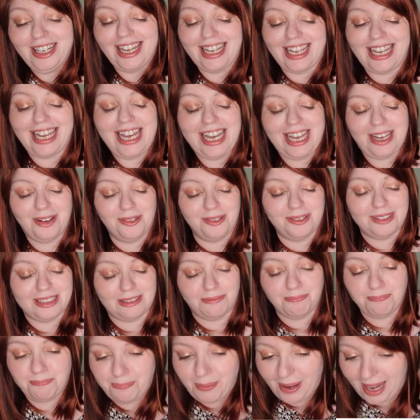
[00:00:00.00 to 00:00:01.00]
Like, it was
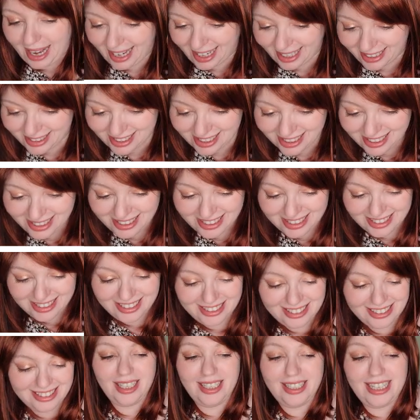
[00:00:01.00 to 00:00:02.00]
bad.
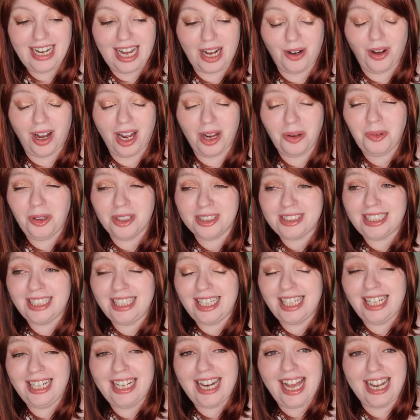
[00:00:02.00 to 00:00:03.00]
Now, I
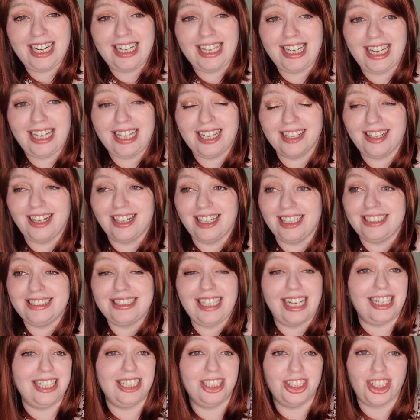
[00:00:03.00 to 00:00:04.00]
wasn't in any kind of
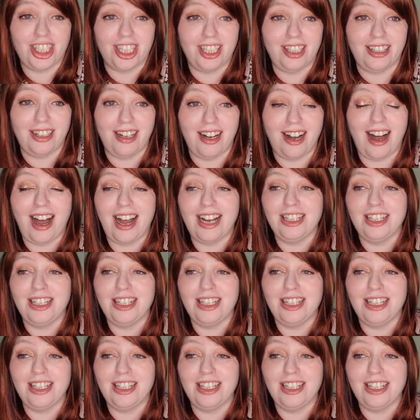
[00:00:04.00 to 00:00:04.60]
danger. I